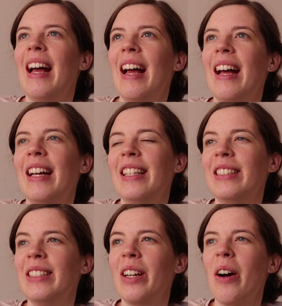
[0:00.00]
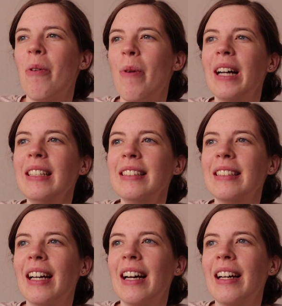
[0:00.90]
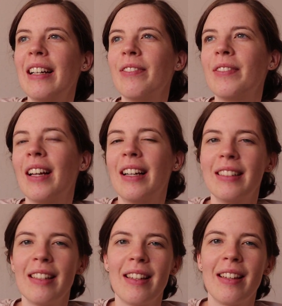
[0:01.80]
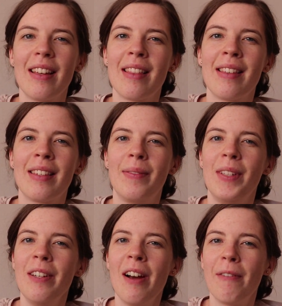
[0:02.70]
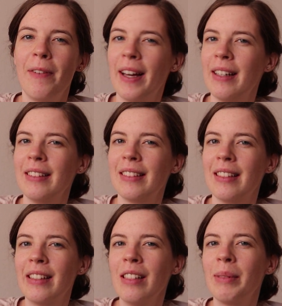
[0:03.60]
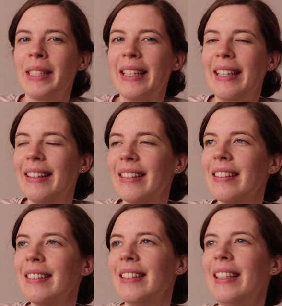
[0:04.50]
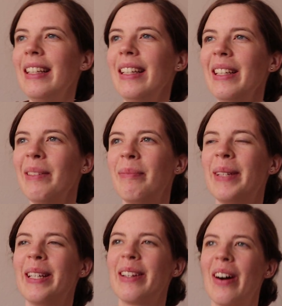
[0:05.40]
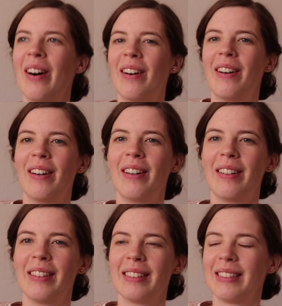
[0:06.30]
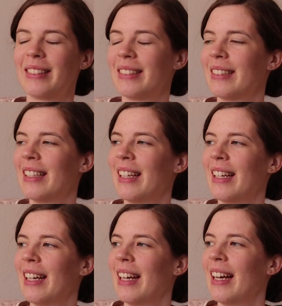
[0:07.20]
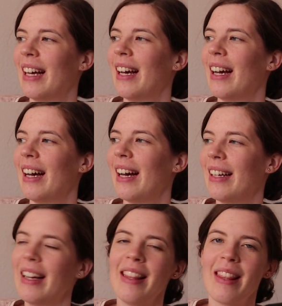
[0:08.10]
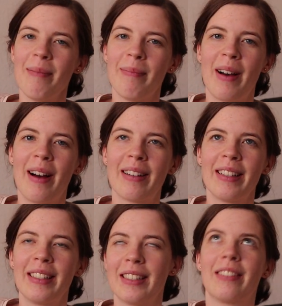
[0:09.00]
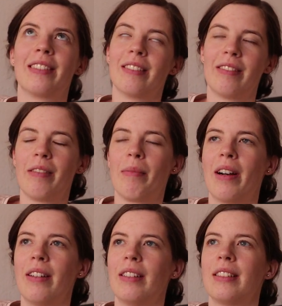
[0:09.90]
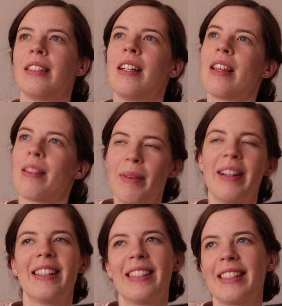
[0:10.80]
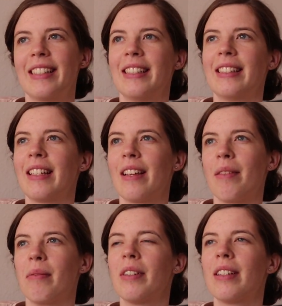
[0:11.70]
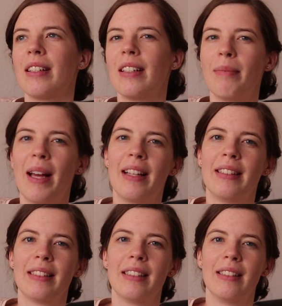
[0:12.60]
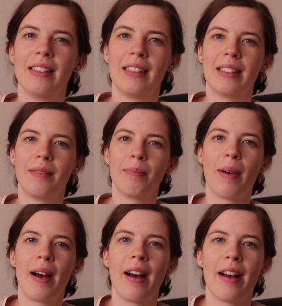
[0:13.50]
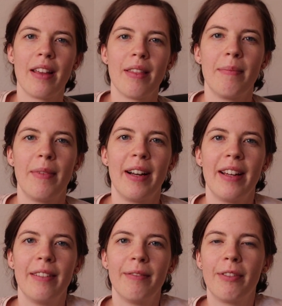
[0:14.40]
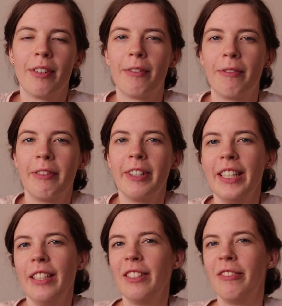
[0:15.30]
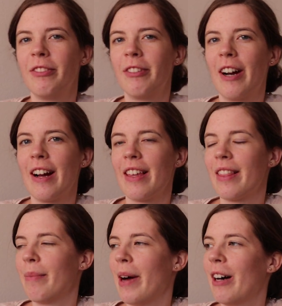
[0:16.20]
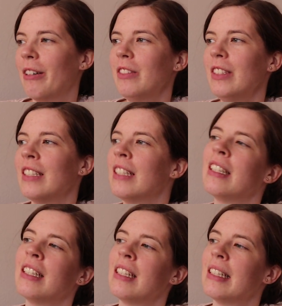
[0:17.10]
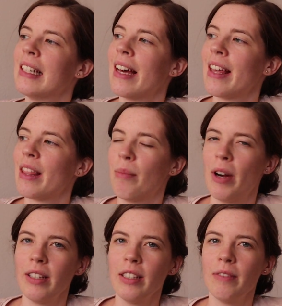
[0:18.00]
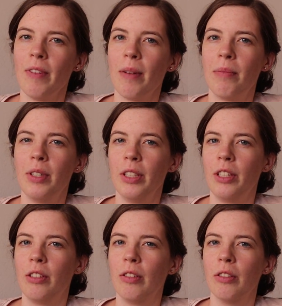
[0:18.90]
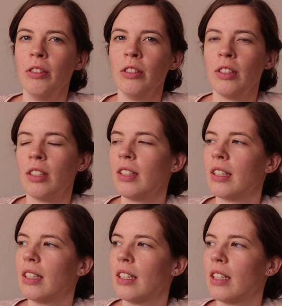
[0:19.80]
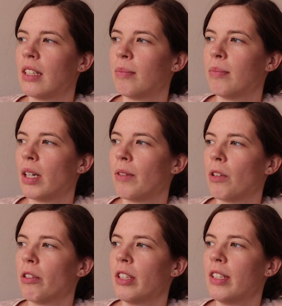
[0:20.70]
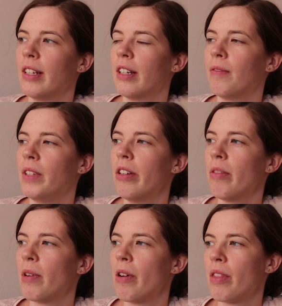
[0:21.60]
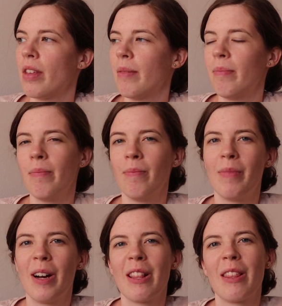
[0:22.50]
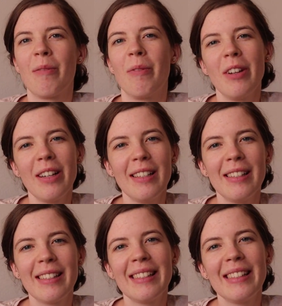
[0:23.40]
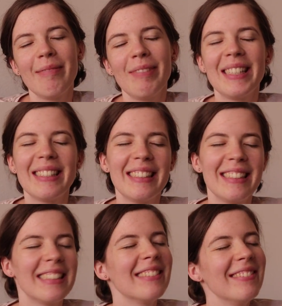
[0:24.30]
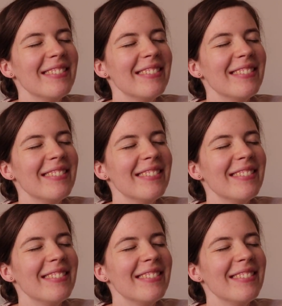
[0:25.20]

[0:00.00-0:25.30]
And whilst I've done this video, I felt a little bit guilty because I got the markers, or not the markers and the watercolor pencils by the brand for free to try them out. The markers were pretty good. I've already done a video about them, but the watercolor pencils,